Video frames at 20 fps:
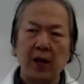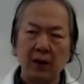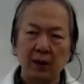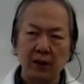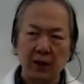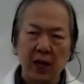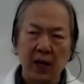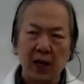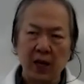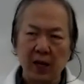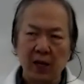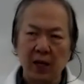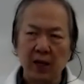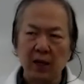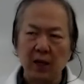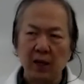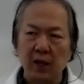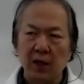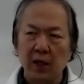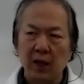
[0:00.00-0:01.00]
And
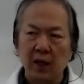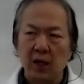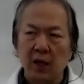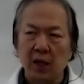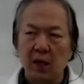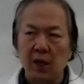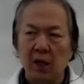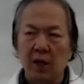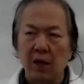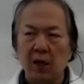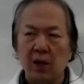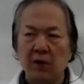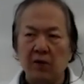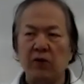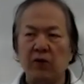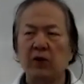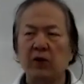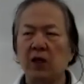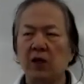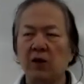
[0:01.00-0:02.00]
then
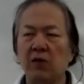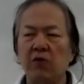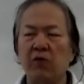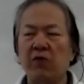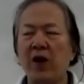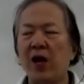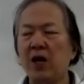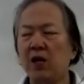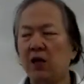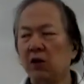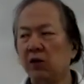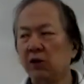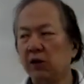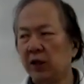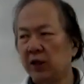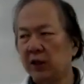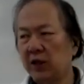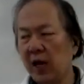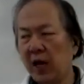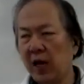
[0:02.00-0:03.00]
for the final
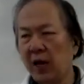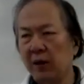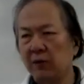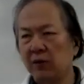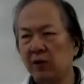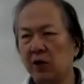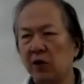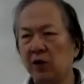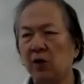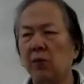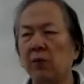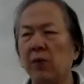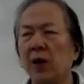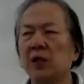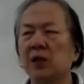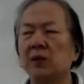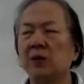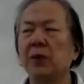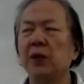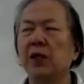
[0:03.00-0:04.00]
exams, you
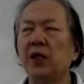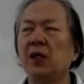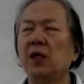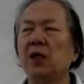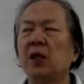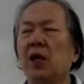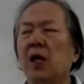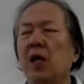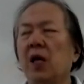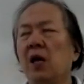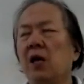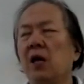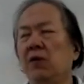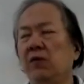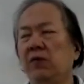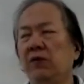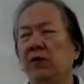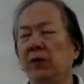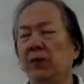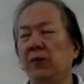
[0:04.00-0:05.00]
must be
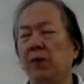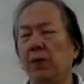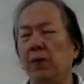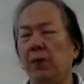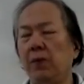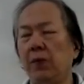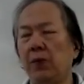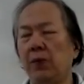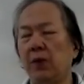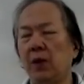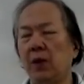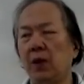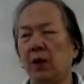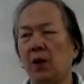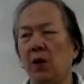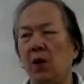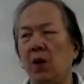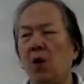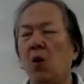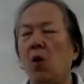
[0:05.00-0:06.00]
careful.
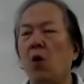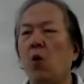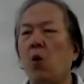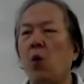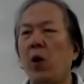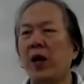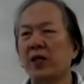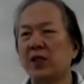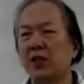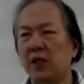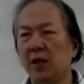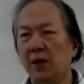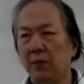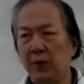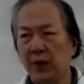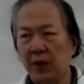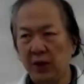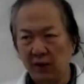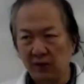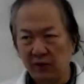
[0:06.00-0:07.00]
What's the
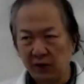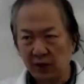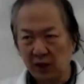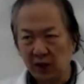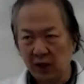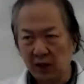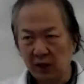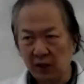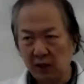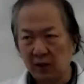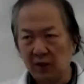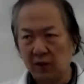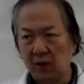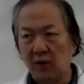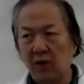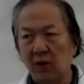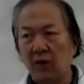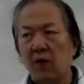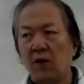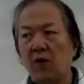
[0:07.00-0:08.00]
meaning for this?
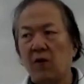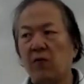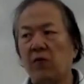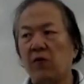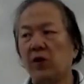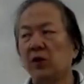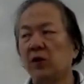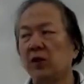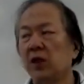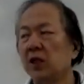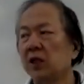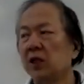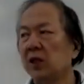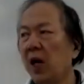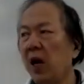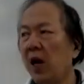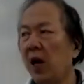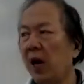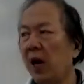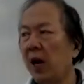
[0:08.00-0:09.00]
For this
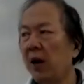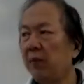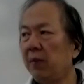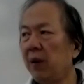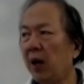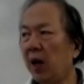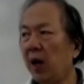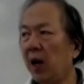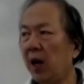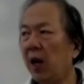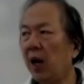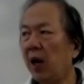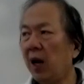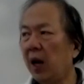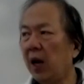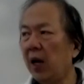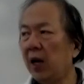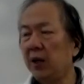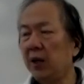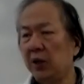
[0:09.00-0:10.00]
time,
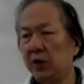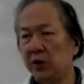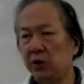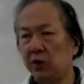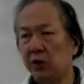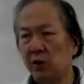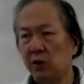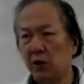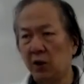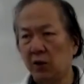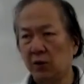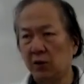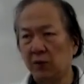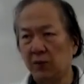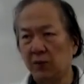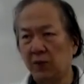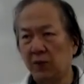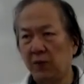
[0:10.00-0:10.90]
I let you go,